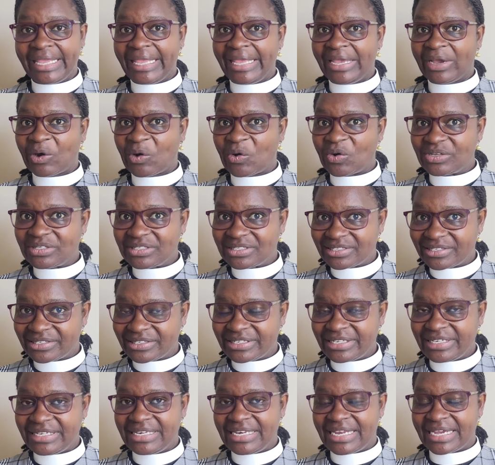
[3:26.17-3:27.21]
He
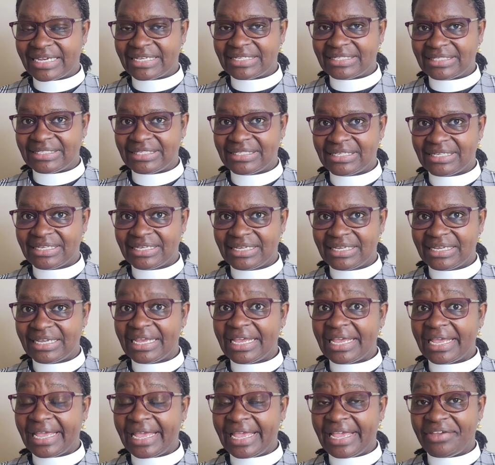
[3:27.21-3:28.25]
considers
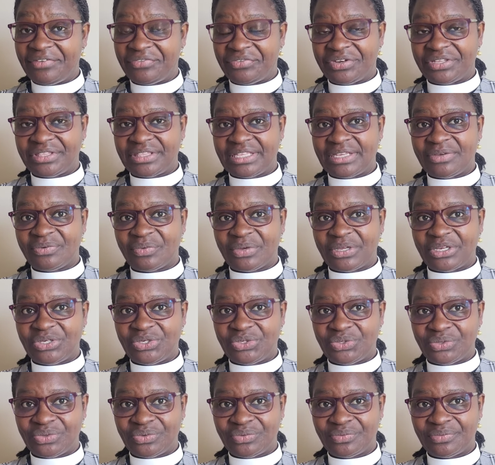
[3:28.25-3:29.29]
everything we
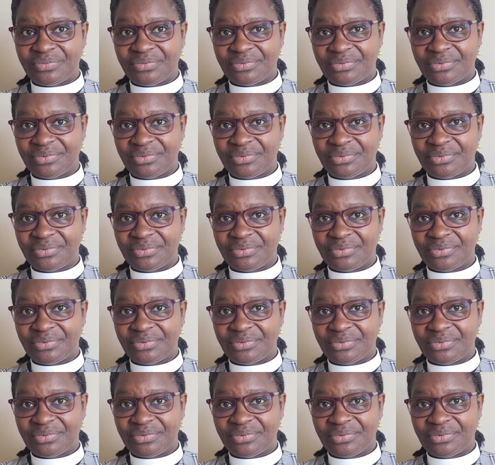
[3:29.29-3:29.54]
do.